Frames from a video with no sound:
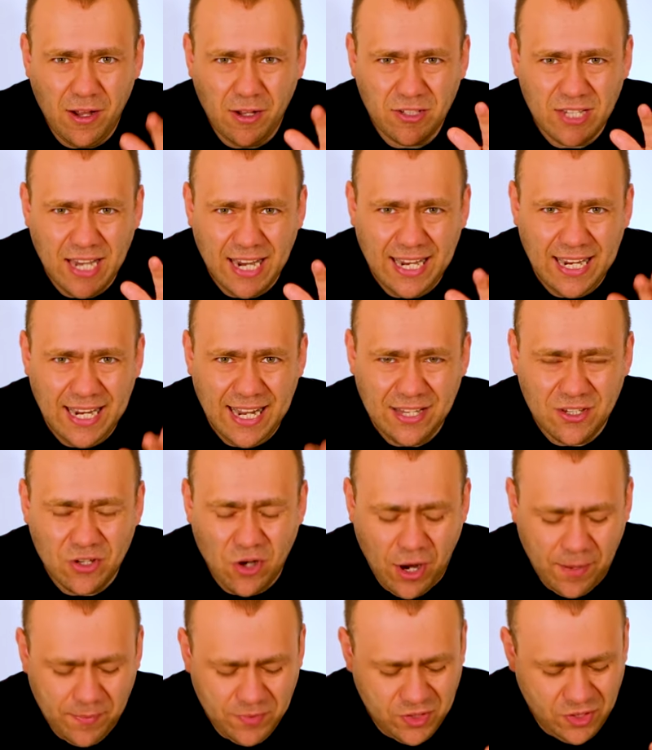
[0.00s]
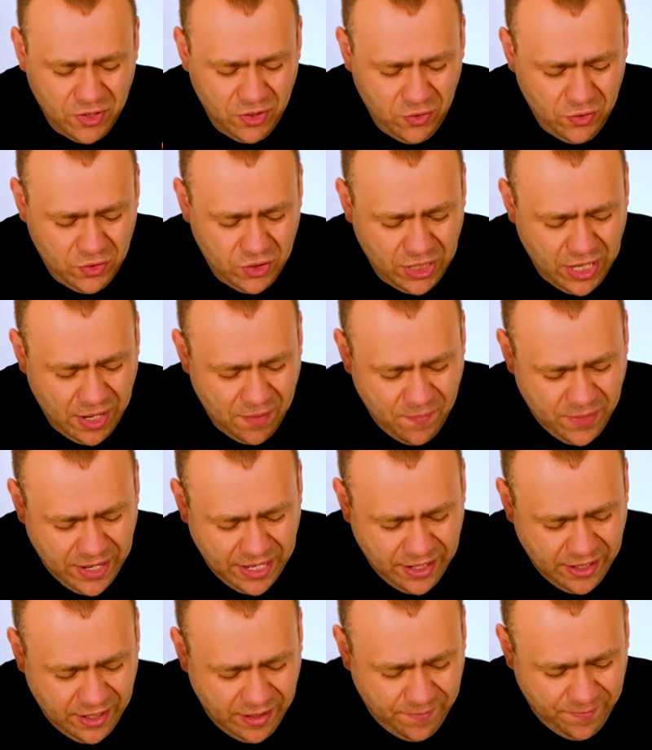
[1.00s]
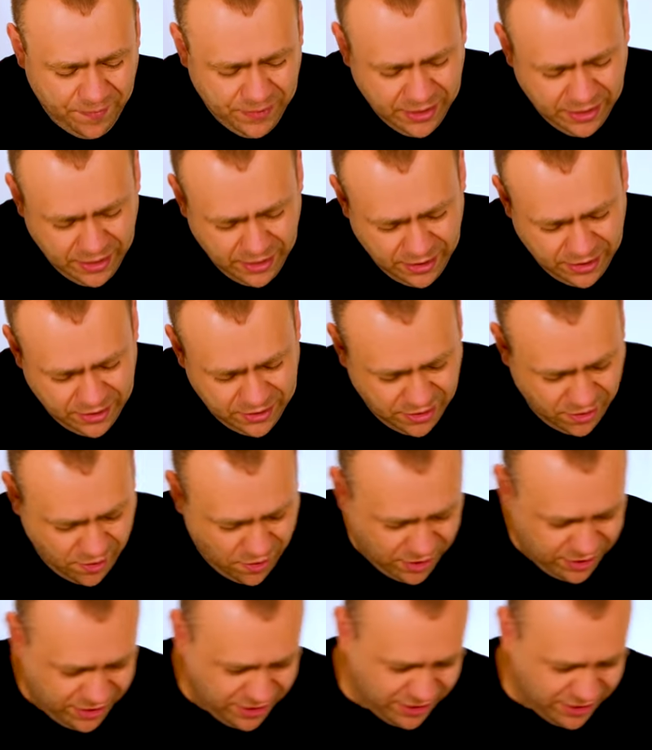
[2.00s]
taking their time to to come back up. So I